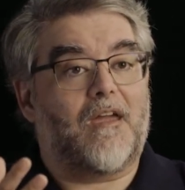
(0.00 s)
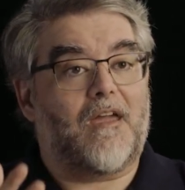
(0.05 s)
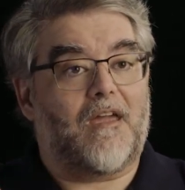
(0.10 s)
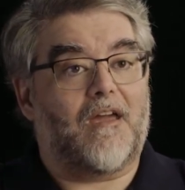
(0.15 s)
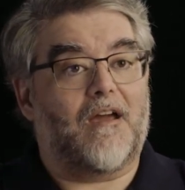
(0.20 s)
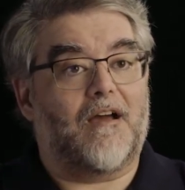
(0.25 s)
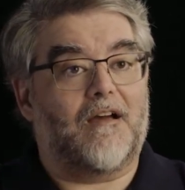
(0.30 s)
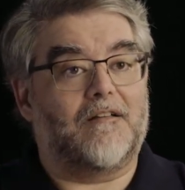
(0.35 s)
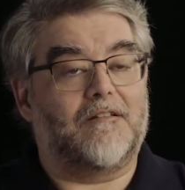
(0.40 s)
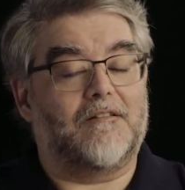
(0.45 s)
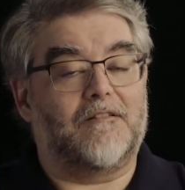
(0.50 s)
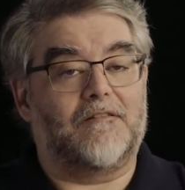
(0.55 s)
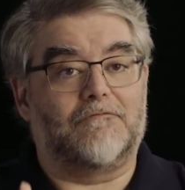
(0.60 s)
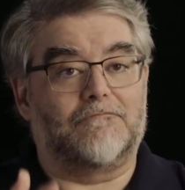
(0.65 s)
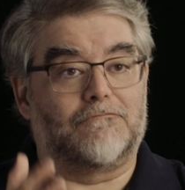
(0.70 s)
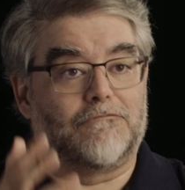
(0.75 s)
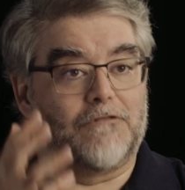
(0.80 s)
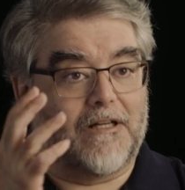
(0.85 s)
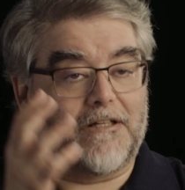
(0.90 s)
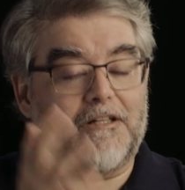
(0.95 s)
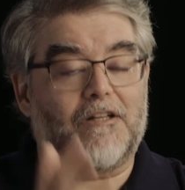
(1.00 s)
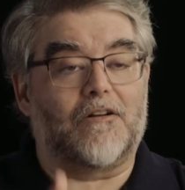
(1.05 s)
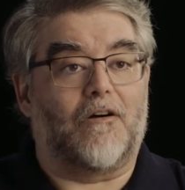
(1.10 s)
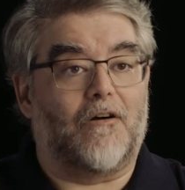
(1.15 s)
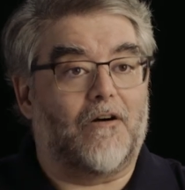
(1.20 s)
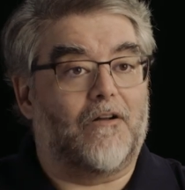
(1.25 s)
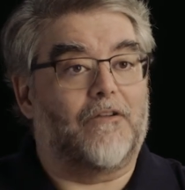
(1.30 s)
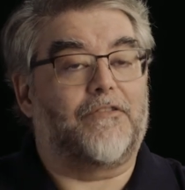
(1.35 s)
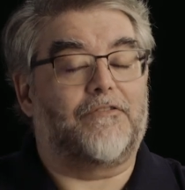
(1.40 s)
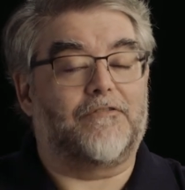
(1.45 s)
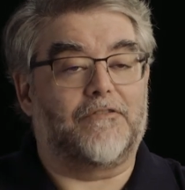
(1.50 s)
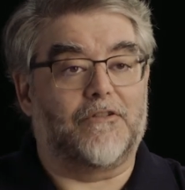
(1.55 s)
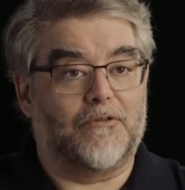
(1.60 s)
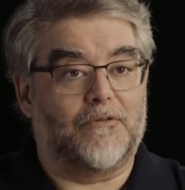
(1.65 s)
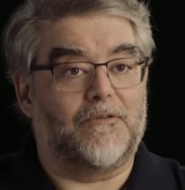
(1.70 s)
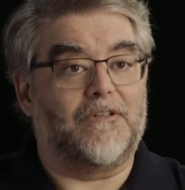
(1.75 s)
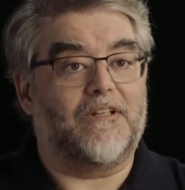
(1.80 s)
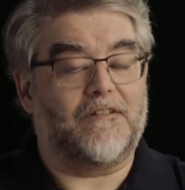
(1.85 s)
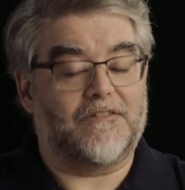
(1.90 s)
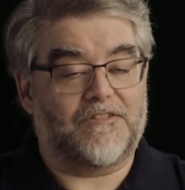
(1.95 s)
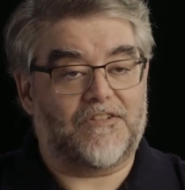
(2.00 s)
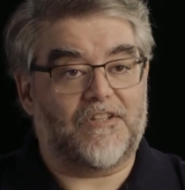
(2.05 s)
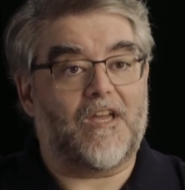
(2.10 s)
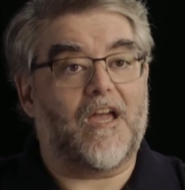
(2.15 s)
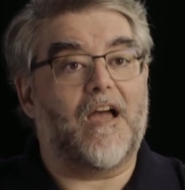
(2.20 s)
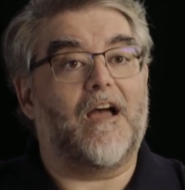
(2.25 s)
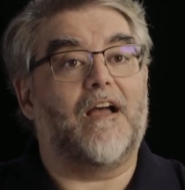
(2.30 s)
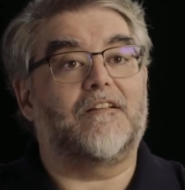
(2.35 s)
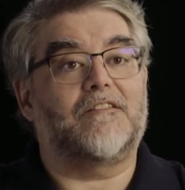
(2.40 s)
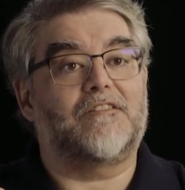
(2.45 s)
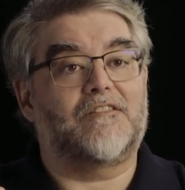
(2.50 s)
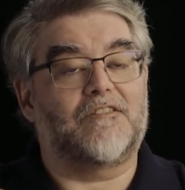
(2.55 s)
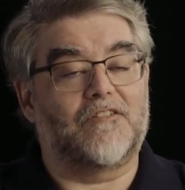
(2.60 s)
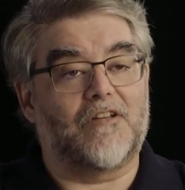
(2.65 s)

and run it all through E C S,